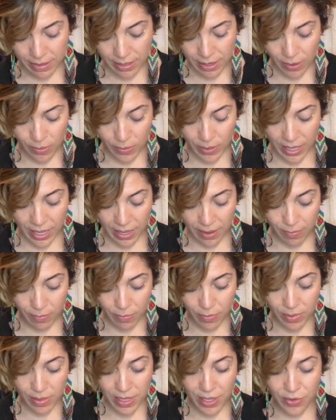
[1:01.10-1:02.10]
Okay,
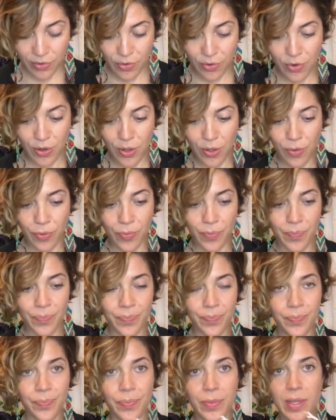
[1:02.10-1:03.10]
these are new.
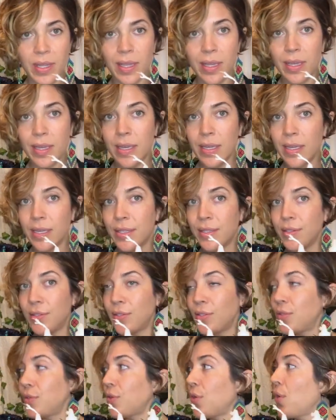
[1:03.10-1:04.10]

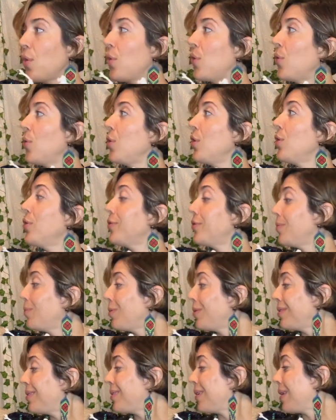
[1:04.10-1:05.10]
So you're
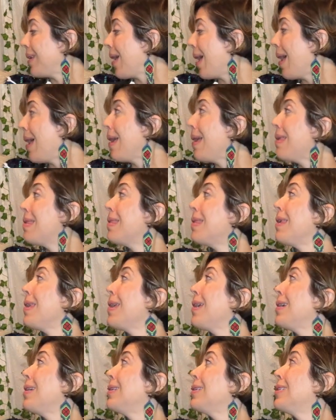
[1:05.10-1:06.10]
supposed to cut
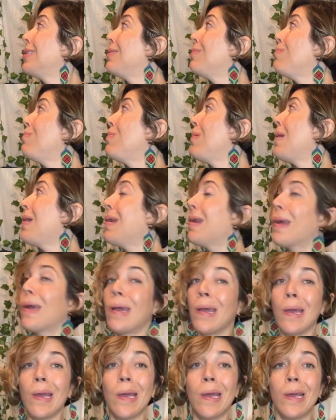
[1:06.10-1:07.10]
these, but
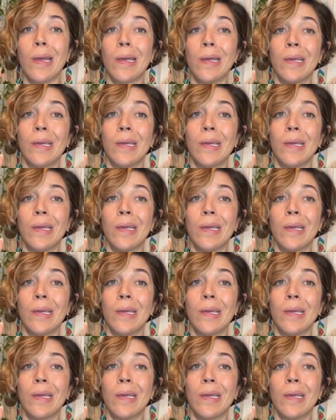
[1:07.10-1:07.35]
I